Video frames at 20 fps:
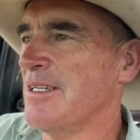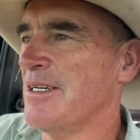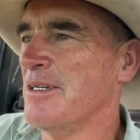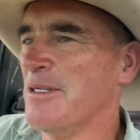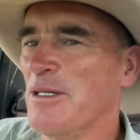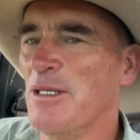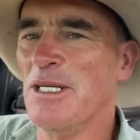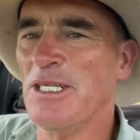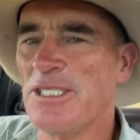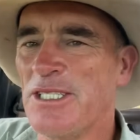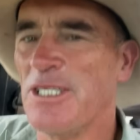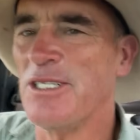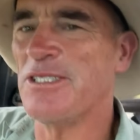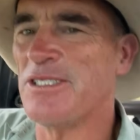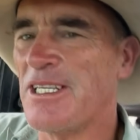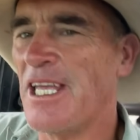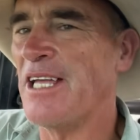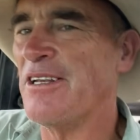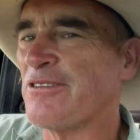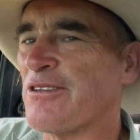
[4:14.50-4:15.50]
Well, this is
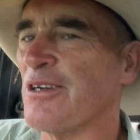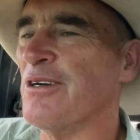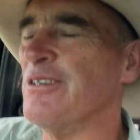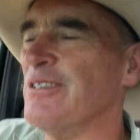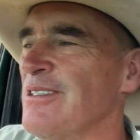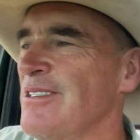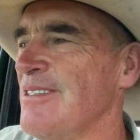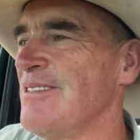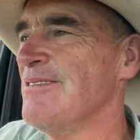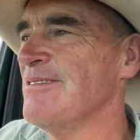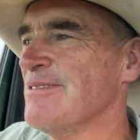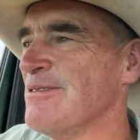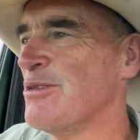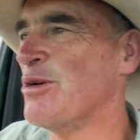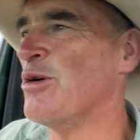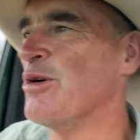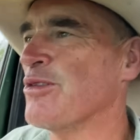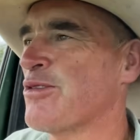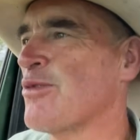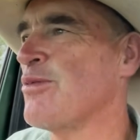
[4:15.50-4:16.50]
central
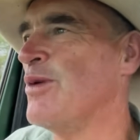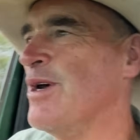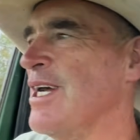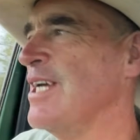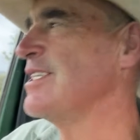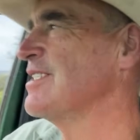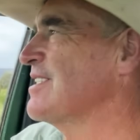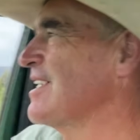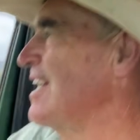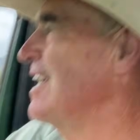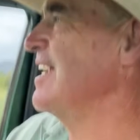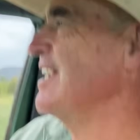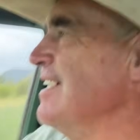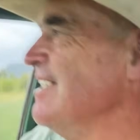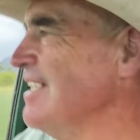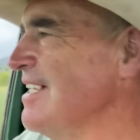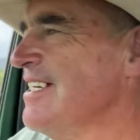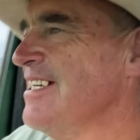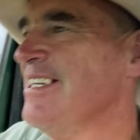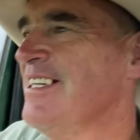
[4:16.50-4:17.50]
North Queensland
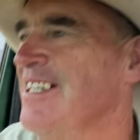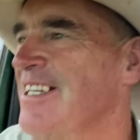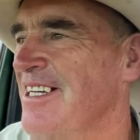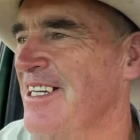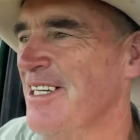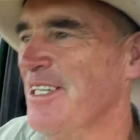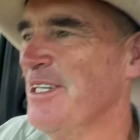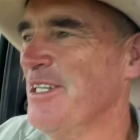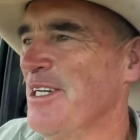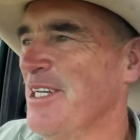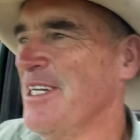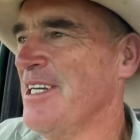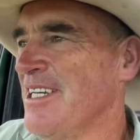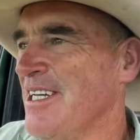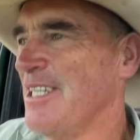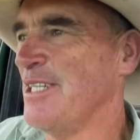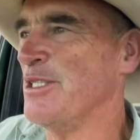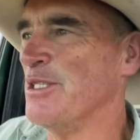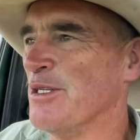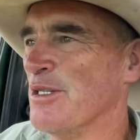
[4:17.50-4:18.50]

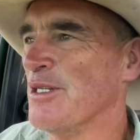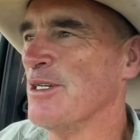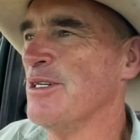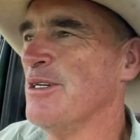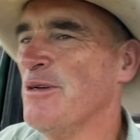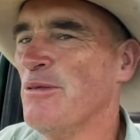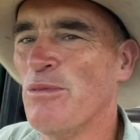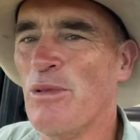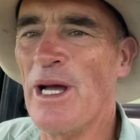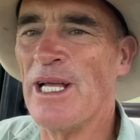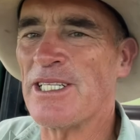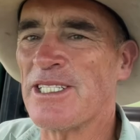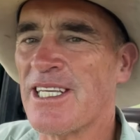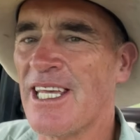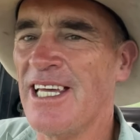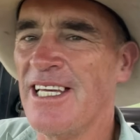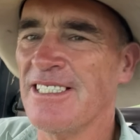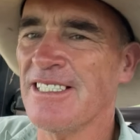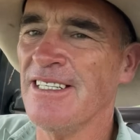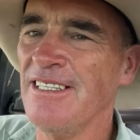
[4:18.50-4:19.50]
in the wet
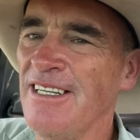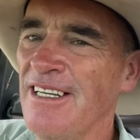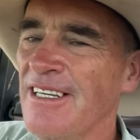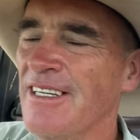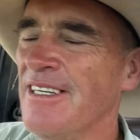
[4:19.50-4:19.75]
season.